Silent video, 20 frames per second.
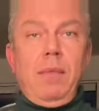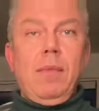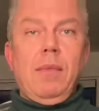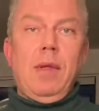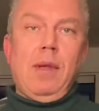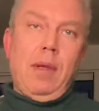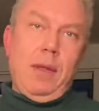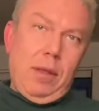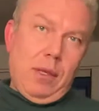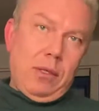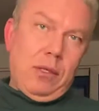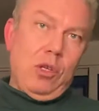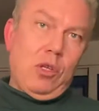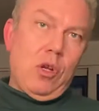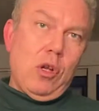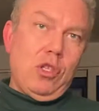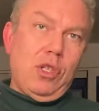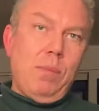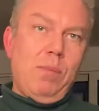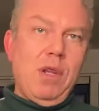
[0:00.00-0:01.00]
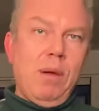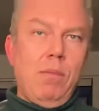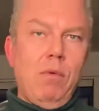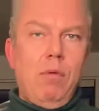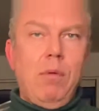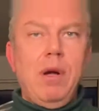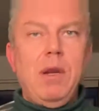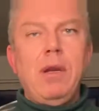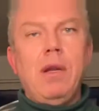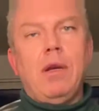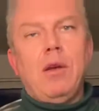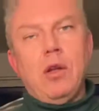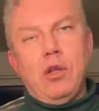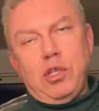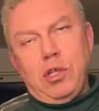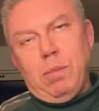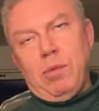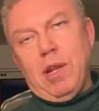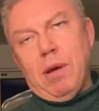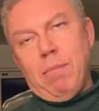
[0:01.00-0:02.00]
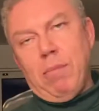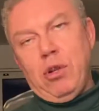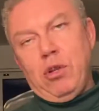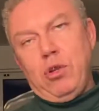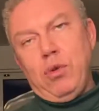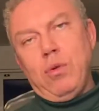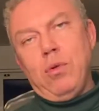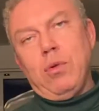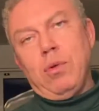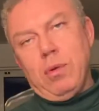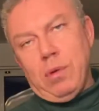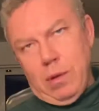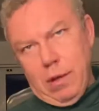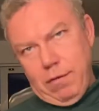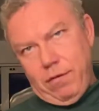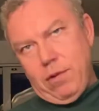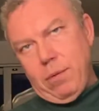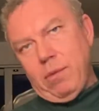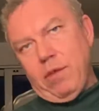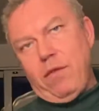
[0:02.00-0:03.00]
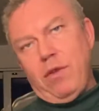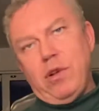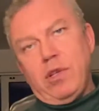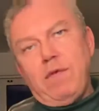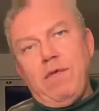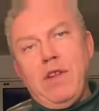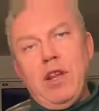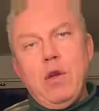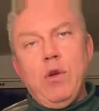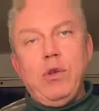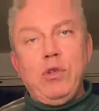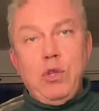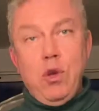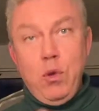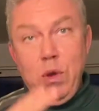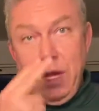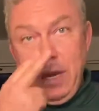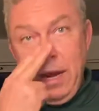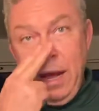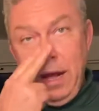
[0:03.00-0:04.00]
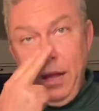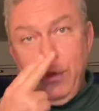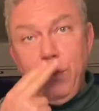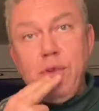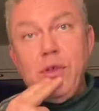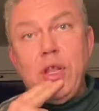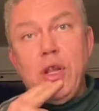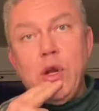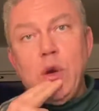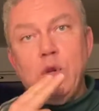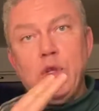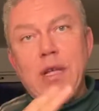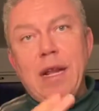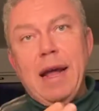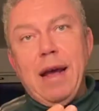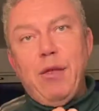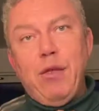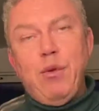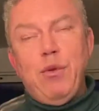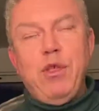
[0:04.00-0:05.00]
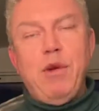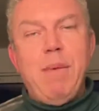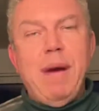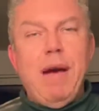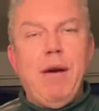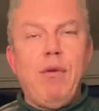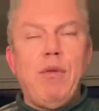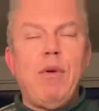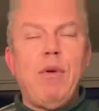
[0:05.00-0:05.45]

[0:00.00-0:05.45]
This is concept number one. Concept number two from the first video is you inhale through the nose and out through the mouth.